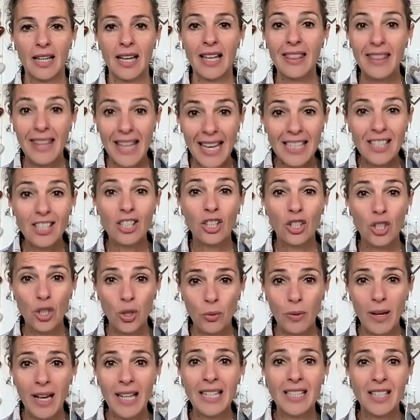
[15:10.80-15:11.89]
And that's the
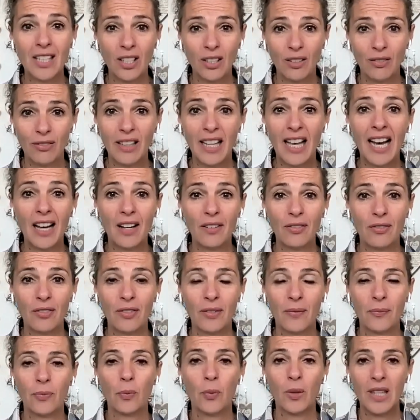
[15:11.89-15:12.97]
duality of
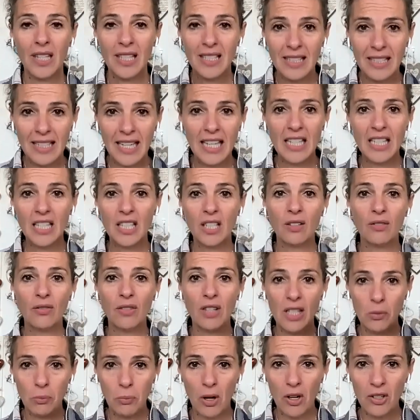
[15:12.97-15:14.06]
life. Where there's negative,
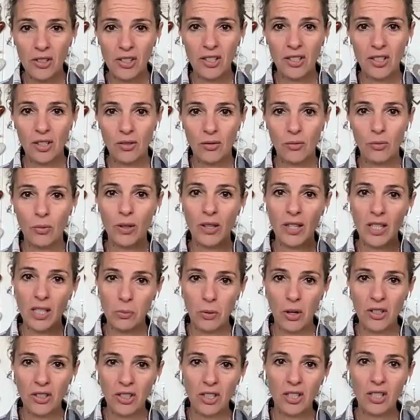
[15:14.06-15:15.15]
there's positive. Where there's
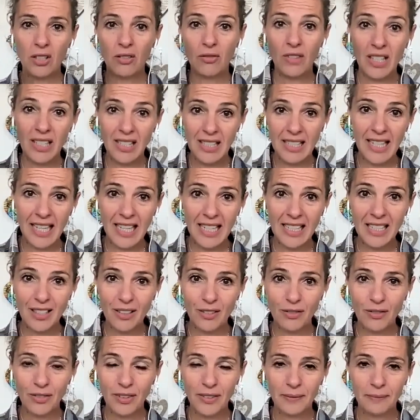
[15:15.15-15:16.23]
positive, there's
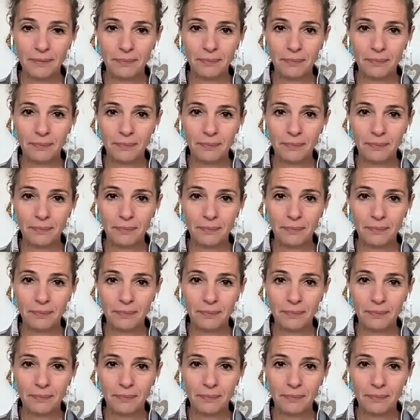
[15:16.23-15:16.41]
negative.